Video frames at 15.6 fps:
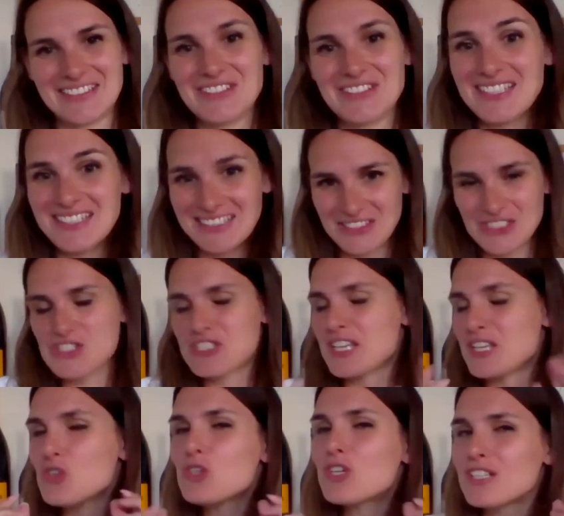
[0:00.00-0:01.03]
So
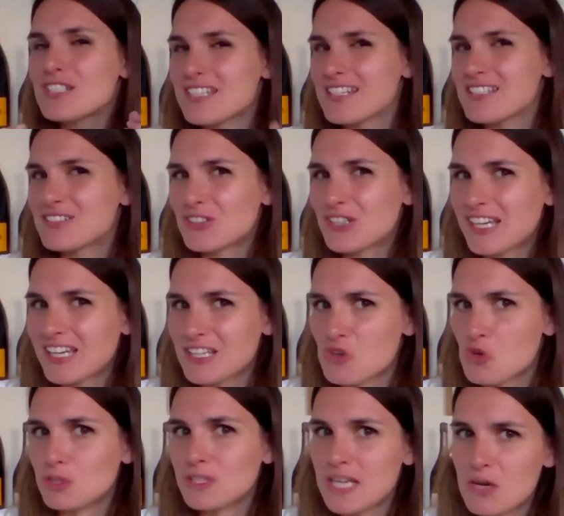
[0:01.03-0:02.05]
you can taste the
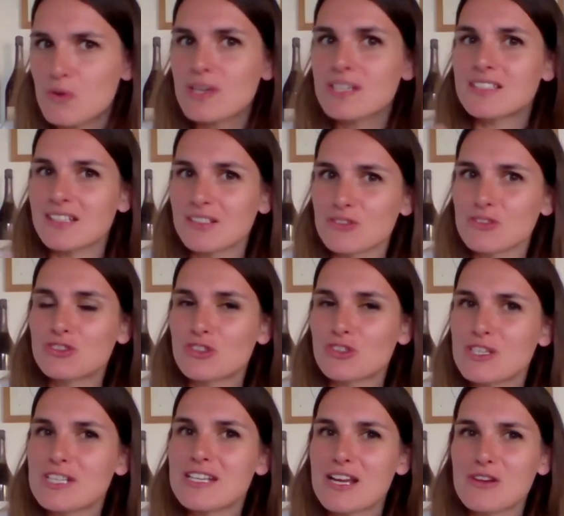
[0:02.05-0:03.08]
cryo. Now I tell the
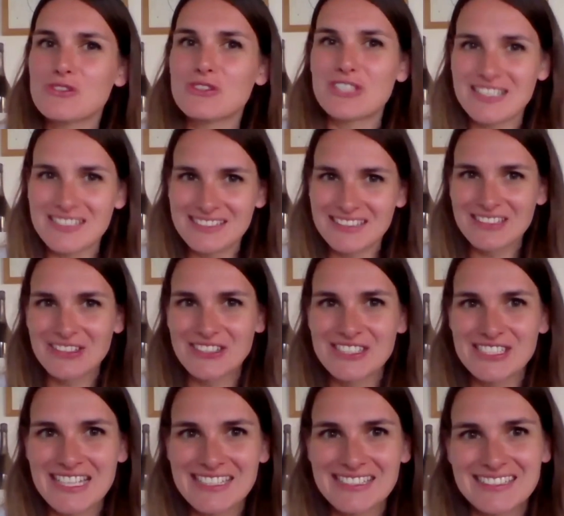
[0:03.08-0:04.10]
story, now you can
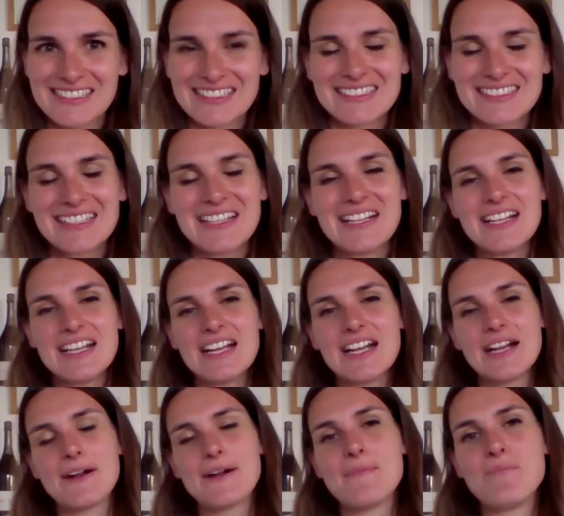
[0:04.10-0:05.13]
taste it.
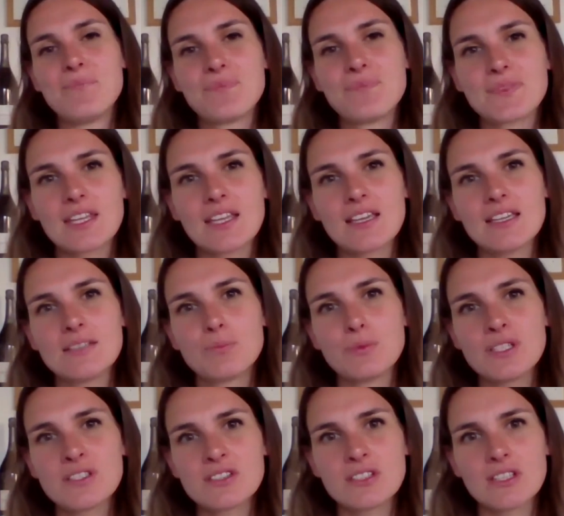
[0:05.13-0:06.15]
It
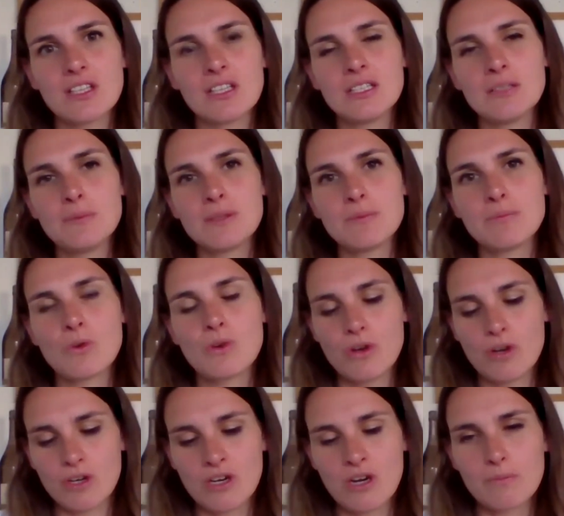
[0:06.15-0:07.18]
brings a little bit
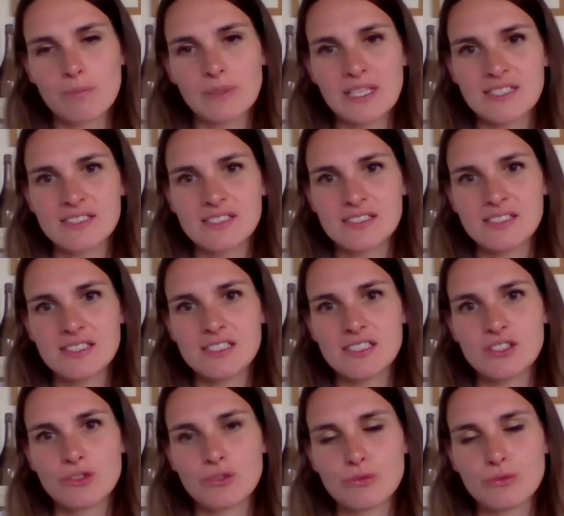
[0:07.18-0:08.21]
more complexity
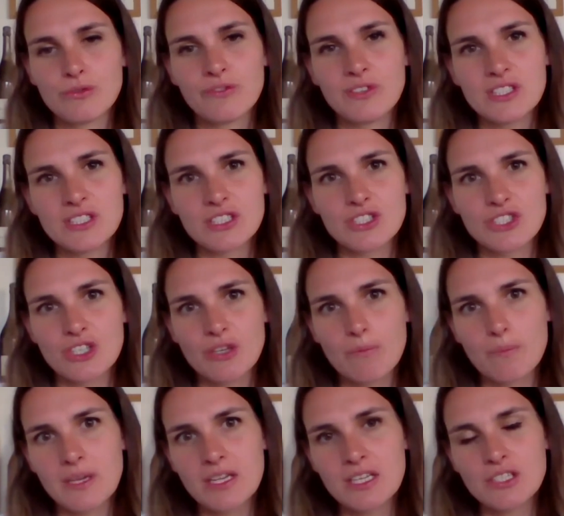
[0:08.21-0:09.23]
to vintage
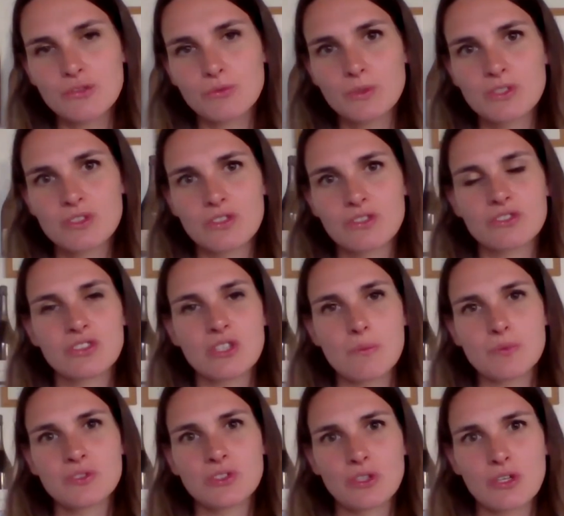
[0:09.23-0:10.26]
champagne, which is a
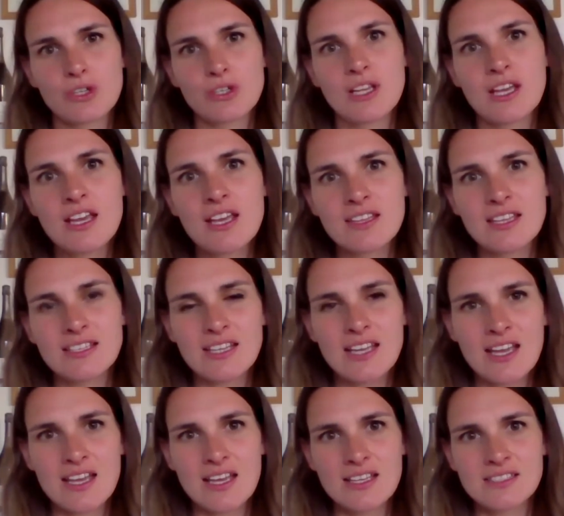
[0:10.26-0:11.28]
subsoil that
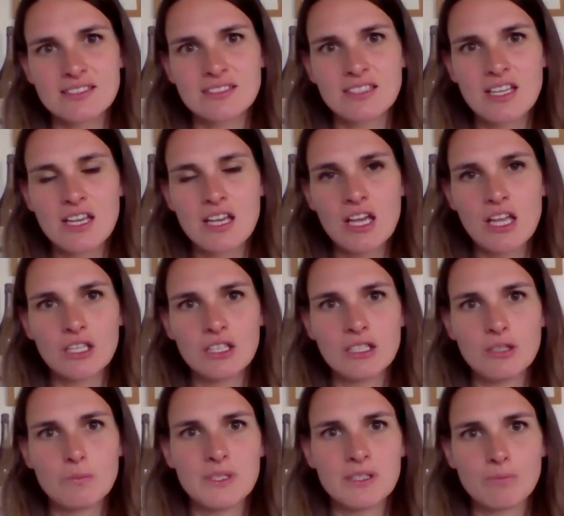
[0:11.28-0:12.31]
has a
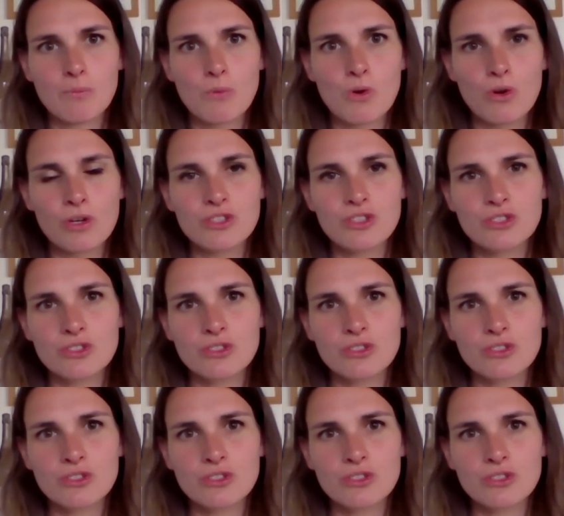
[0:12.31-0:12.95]
little bit more